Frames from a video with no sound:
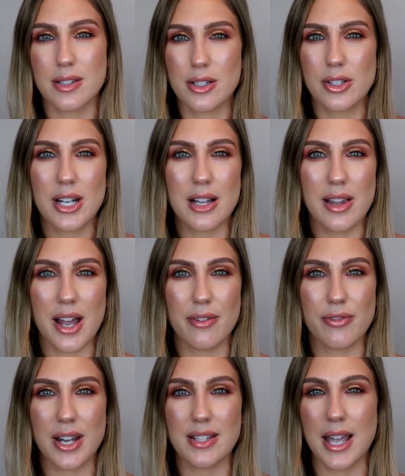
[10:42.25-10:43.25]
Still get a lot
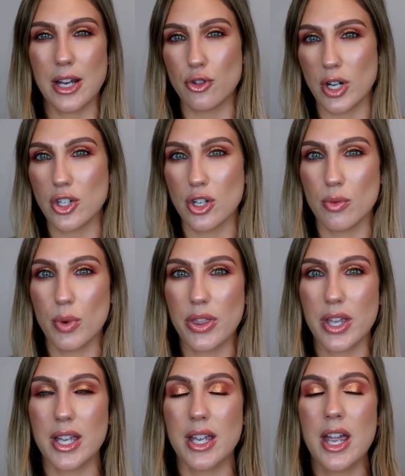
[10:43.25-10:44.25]
of nice hydration with
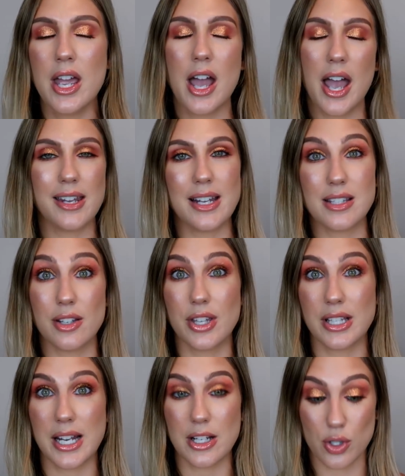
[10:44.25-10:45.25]
it, and I still
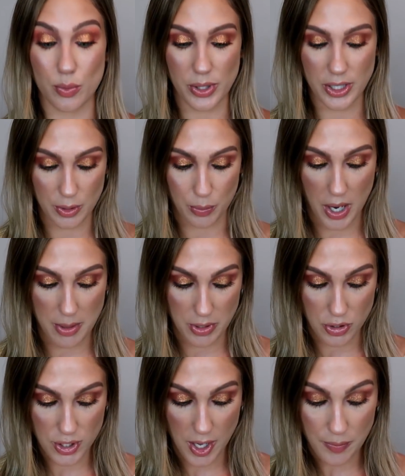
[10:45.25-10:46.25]
think that it's a really good
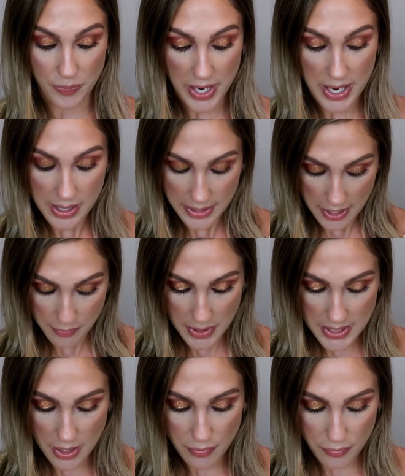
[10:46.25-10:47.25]
primer. So gave
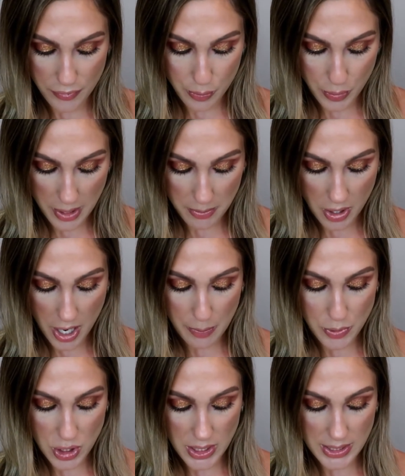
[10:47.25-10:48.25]
myself a few primer
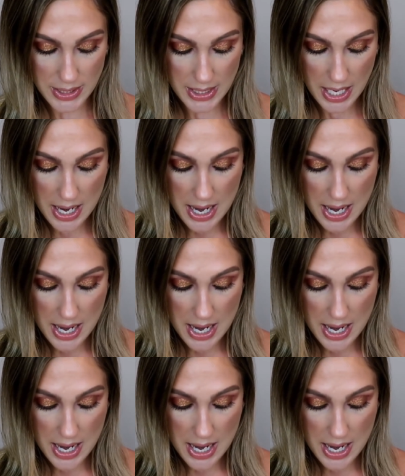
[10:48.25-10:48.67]
options.